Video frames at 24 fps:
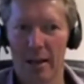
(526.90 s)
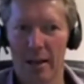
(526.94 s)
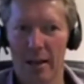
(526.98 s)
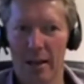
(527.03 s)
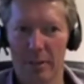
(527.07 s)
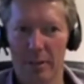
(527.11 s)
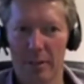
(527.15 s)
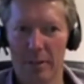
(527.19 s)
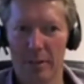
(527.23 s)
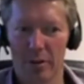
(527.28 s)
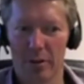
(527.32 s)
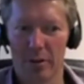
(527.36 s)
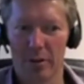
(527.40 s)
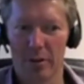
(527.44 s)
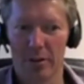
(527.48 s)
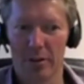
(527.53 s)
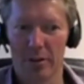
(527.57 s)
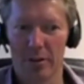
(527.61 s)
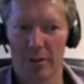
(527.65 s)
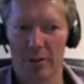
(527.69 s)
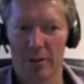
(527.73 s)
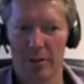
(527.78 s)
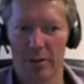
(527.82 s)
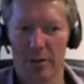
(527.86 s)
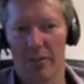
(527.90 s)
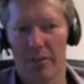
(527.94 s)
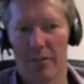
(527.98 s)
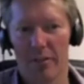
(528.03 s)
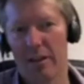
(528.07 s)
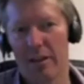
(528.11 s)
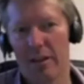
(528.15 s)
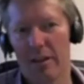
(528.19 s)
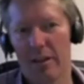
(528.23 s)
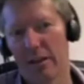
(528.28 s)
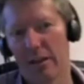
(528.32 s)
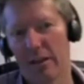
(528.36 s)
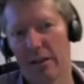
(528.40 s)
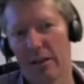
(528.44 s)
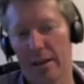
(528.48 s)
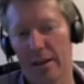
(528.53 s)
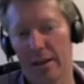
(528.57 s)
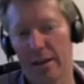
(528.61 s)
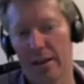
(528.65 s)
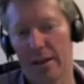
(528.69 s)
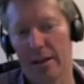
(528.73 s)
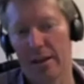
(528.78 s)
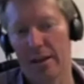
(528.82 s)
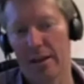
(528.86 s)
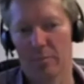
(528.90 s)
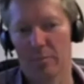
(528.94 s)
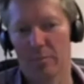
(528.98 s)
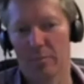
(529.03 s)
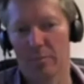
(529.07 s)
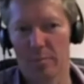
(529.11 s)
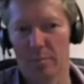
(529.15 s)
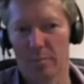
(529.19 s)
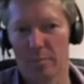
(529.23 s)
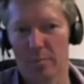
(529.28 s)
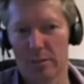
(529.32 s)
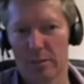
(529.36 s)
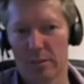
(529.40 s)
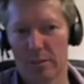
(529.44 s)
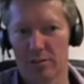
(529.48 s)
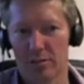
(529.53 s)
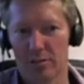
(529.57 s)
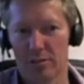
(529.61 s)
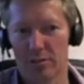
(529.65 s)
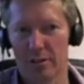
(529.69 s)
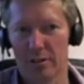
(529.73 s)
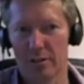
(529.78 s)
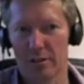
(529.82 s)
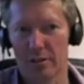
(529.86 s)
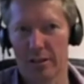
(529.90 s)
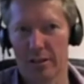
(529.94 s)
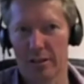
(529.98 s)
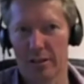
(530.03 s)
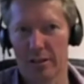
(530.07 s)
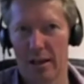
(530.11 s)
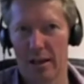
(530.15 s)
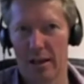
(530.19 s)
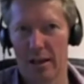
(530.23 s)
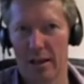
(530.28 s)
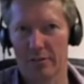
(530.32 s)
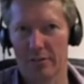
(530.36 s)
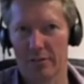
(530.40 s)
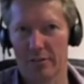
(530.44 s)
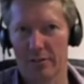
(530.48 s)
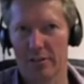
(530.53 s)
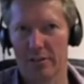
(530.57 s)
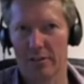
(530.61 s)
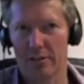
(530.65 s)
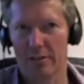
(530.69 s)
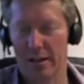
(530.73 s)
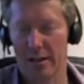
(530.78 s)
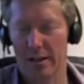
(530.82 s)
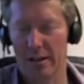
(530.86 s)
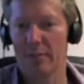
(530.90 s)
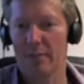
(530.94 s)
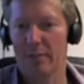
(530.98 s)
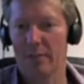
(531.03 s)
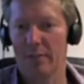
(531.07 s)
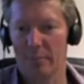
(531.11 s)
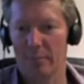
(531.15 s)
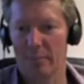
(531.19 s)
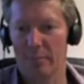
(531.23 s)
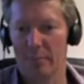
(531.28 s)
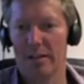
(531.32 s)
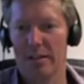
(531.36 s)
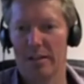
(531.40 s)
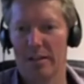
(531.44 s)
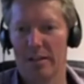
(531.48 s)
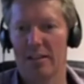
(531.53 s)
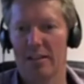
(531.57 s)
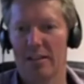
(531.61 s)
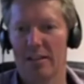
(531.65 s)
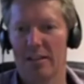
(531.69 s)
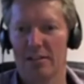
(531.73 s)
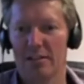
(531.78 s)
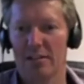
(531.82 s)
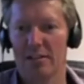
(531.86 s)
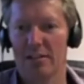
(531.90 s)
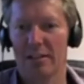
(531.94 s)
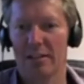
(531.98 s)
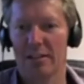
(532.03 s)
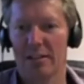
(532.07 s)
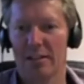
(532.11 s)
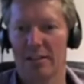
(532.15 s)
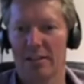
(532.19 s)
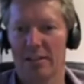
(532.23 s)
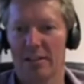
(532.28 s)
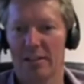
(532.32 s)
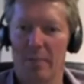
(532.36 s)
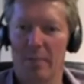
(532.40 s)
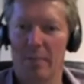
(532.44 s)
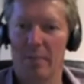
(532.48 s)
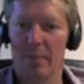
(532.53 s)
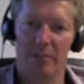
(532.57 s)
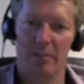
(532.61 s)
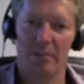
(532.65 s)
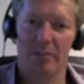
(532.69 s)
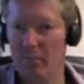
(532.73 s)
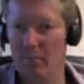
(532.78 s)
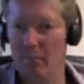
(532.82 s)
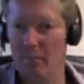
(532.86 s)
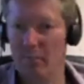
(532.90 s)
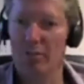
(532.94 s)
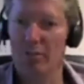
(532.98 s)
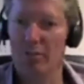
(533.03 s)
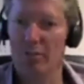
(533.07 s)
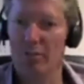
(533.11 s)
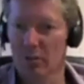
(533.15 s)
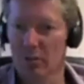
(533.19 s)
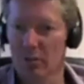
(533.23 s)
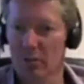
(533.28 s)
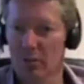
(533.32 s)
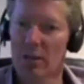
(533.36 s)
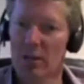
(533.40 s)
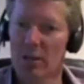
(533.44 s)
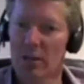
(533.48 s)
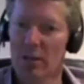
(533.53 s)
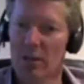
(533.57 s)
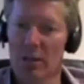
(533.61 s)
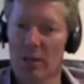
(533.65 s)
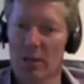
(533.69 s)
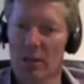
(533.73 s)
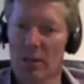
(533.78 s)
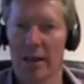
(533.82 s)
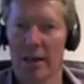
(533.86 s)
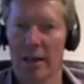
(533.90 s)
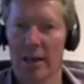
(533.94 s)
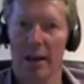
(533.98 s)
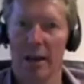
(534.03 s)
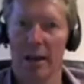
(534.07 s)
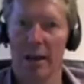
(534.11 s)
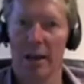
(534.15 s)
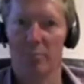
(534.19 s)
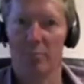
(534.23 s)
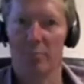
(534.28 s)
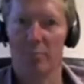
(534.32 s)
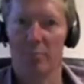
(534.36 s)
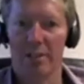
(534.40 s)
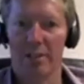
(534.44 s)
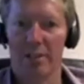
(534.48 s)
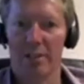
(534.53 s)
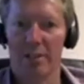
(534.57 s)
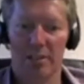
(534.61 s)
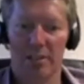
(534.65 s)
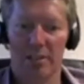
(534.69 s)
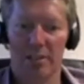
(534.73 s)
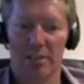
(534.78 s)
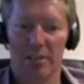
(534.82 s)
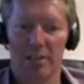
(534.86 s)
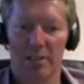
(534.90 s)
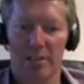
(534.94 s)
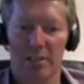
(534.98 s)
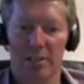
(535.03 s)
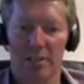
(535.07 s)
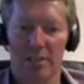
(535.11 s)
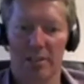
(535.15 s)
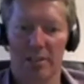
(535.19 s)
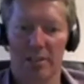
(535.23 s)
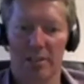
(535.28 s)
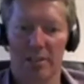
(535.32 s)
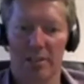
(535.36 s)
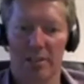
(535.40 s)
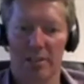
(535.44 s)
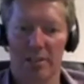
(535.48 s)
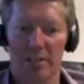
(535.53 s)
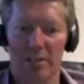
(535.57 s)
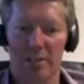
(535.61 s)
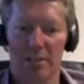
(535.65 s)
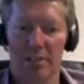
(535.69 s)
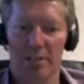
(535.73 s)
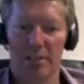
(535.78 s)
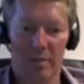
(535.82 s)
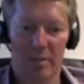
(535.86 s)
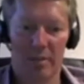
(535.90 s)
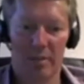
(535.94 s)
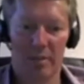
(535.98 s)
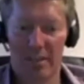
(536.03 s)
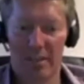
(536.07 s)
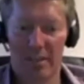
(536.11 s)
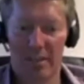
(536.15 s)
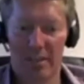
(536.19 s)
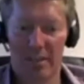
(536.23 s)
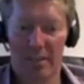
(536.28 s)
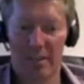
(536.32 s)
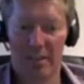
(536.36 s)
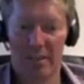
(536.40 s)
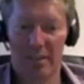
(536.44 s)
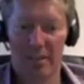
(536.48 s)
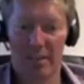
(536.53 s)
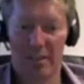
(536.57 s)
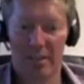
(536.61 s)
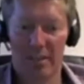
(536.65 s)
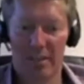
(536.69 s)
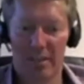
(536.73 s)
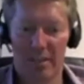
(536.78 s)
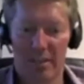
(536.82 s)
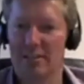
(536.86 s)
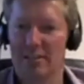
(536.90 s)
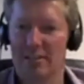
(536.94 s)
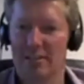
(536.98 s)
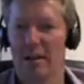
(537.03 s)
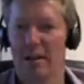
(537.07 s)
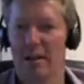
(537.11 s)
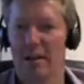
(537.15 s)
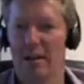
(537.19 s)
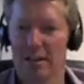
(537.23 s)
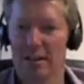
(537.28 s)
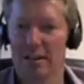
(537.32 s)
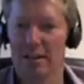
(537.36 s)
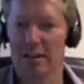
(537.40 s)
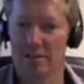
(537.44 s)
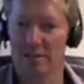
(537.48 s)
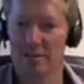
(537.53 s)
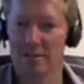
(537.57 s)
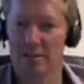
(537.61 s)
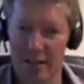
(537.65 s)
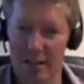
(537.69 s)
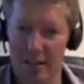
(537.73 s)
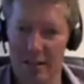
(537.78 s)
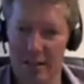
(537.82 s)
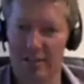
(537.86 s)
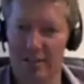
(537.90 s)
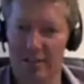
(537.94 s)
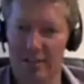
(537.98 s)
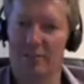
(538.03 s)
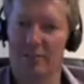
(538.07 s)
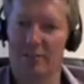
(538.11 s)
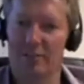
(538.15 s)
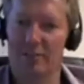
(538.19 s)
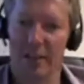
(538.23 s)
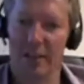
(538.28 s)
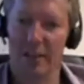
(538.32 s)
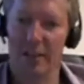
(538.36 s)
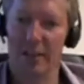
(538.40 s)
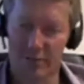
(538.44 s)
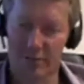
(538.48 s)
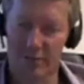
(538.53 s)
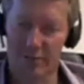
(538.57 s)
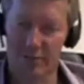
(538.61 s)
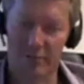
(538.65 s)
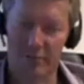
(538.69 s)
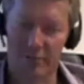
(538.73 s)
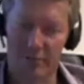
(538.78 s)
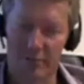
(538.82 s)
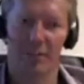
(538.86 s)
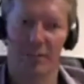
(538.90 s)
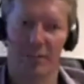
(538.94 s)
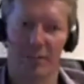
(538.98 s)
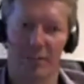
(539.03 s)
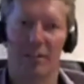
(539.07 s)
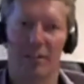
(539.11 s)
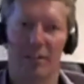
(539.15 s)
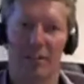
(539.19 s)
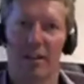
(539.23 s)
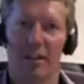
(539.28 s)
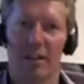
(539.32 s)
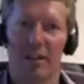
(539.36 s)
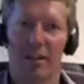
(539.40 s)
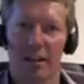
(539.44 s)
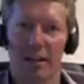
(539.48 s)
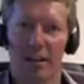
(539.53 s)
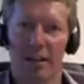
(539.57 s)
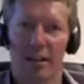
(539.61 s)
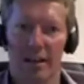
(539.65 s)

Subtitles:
in Perth, and then I came back to Melbourne, and shortly after set up Melbourne Meditation Centre based on that model, presenting meditation in a accessible, practical way with that kind of